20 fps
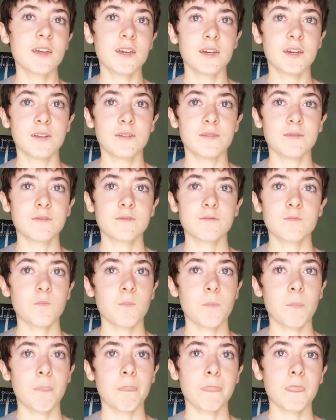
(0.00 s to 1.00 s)
and
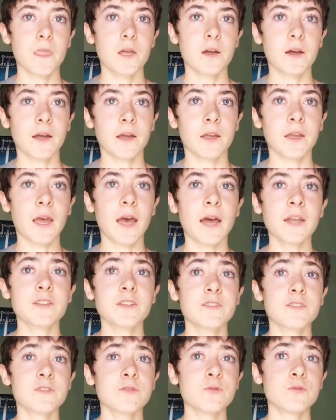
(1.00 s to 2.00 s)
I
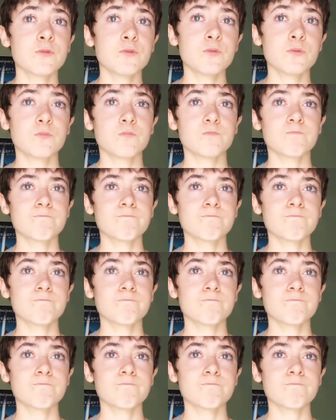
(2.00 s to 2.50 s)
had to